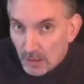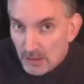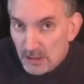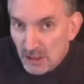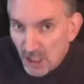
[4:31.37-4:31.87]

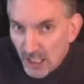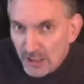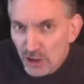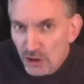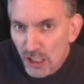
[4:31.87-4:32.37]

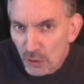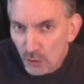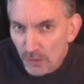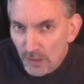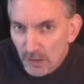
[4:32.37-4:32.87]
Slide the jar
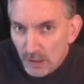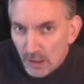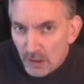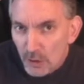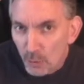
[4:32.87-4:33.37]
over
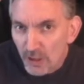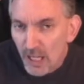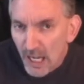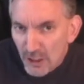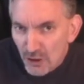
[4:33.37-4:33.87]
to where
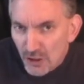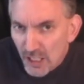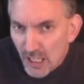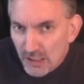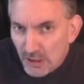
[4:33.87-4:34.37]
the hydrogen
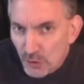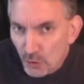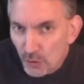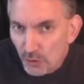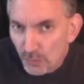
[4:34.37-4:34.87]
gas is
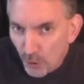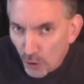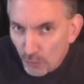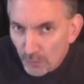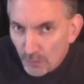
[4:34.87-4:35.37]
going to
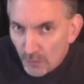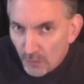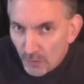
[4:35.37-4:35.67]
evolve,